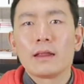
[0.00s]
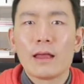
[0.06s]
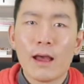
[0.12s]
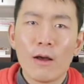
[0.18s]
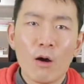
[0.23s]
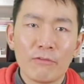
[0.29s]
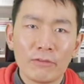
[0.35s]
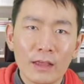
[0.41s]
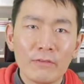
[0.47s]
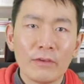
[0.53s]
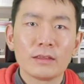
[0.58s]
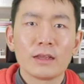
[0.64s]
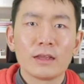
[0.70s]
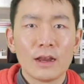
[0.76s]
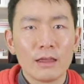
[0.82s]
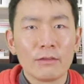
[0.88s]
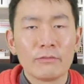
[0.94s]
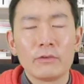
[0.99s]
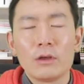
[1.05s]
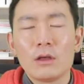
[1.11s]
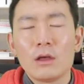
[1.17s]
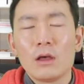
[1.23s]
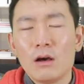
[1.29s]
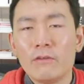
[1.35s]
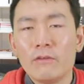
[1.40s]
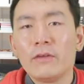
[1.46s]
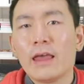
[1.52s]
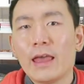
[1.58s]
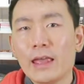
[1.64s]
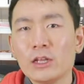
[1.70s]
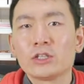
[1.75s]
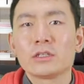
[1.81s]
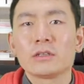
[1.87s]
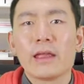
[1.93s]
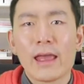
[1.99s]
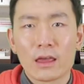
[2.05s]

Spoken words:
of living the life of an Asian